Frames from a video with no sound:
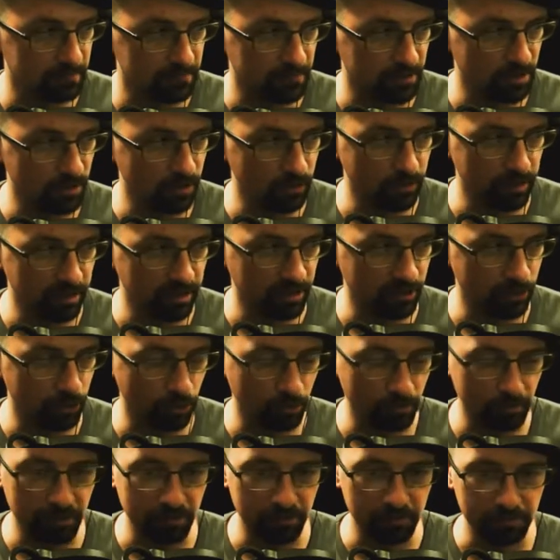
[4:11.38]
doing the
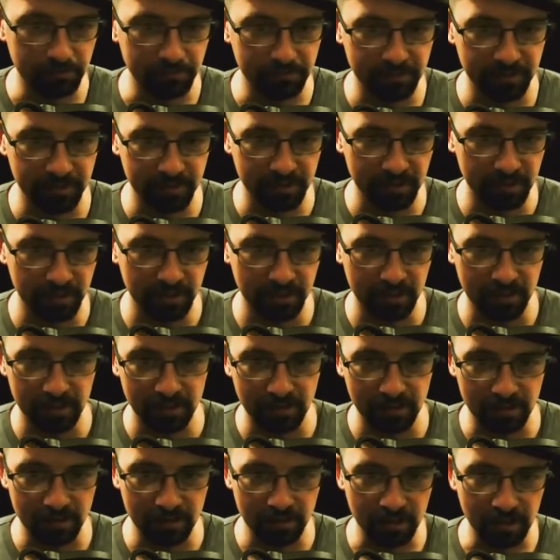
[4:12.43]
normal
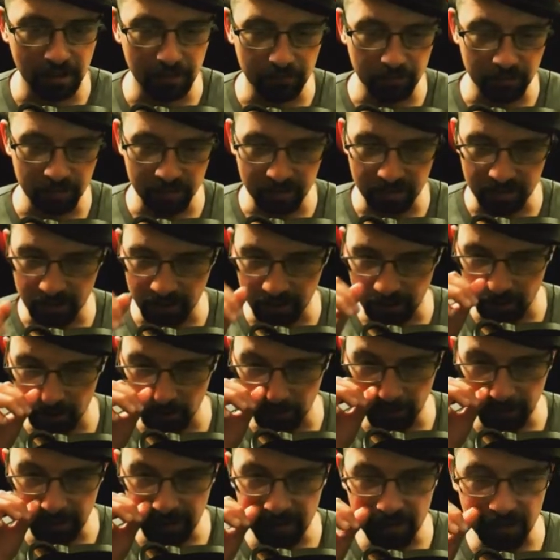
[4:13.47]
leveling thing. You're
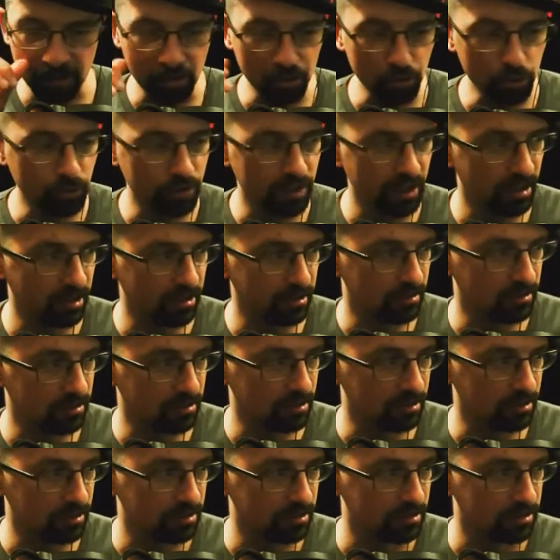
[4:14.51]
making a new
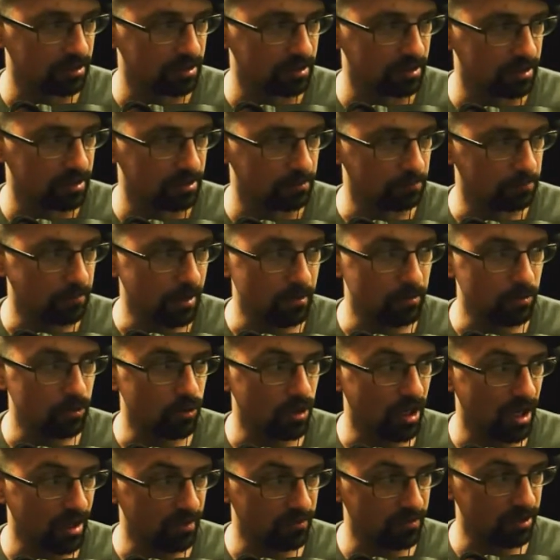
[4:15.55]
character. Maybe you
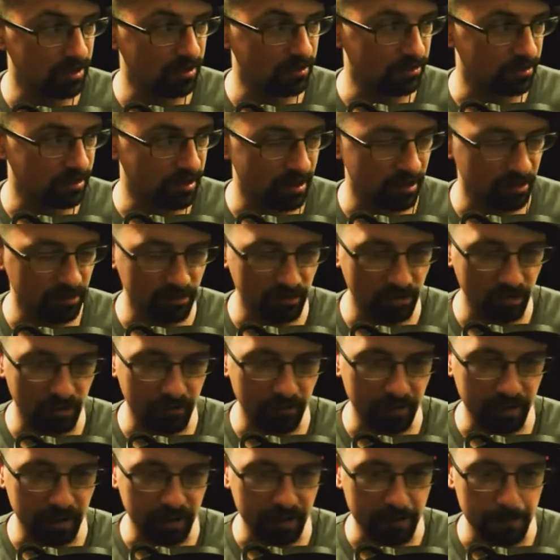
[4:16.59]
have another character
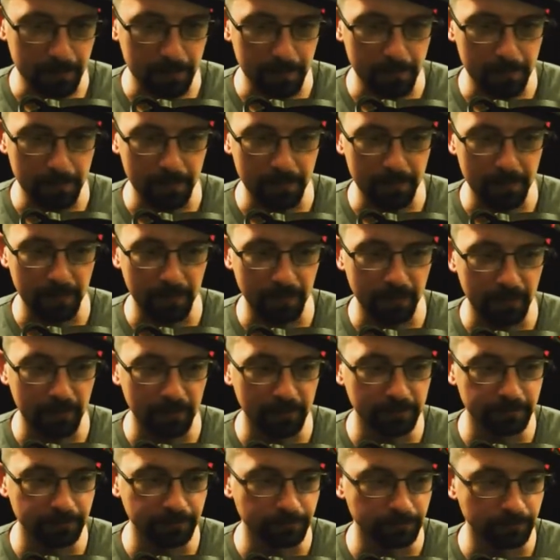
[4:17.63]
already.
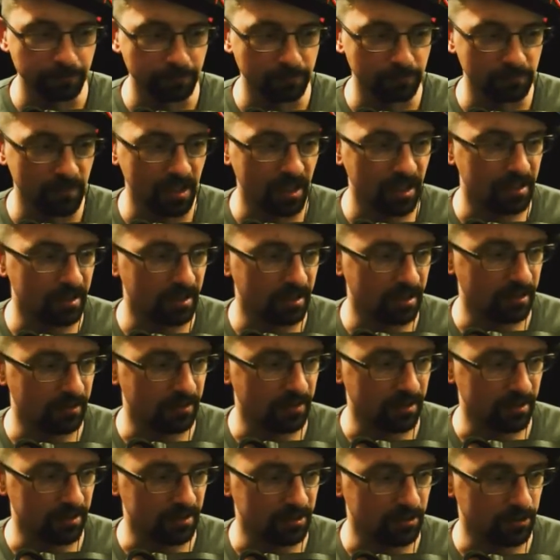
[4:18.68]
That kind of thing
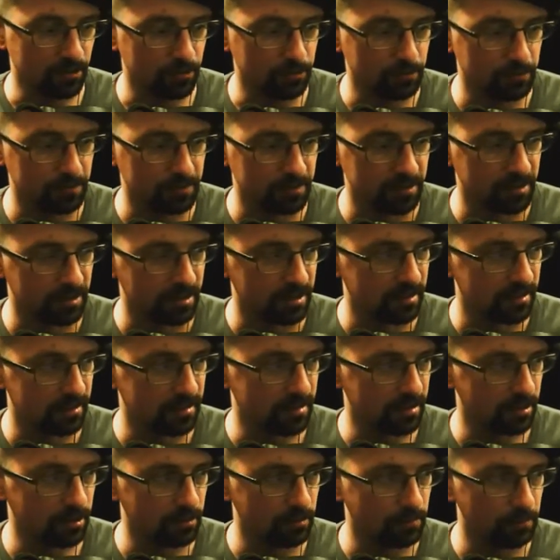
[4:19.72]
too.
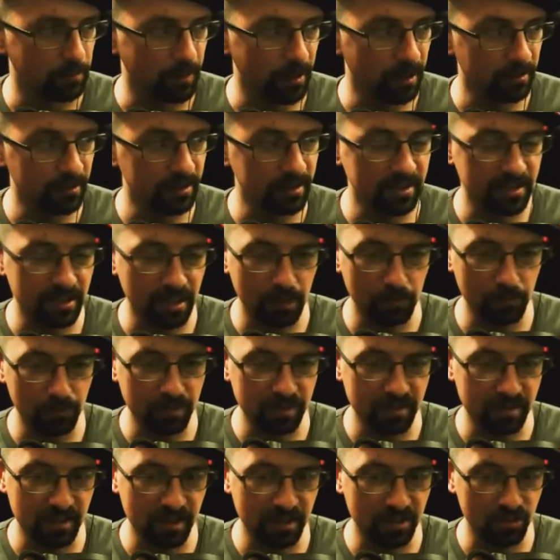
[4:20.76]
So bounties, I wouldn't
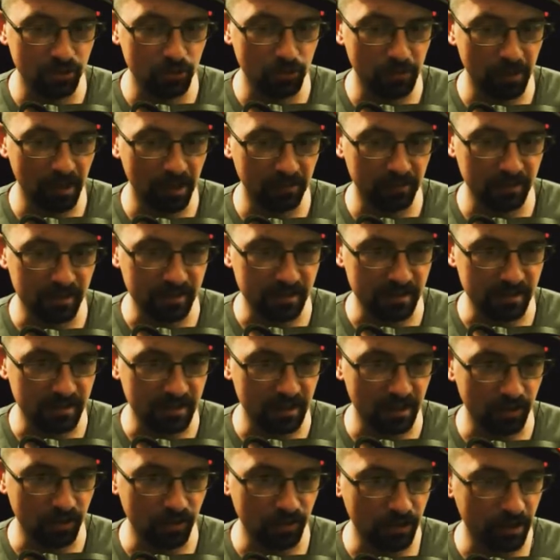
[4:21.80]
say do bounties
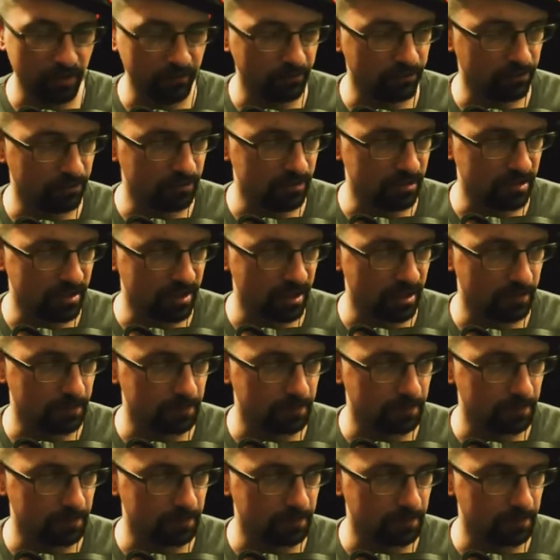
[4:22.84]
until you have a full set.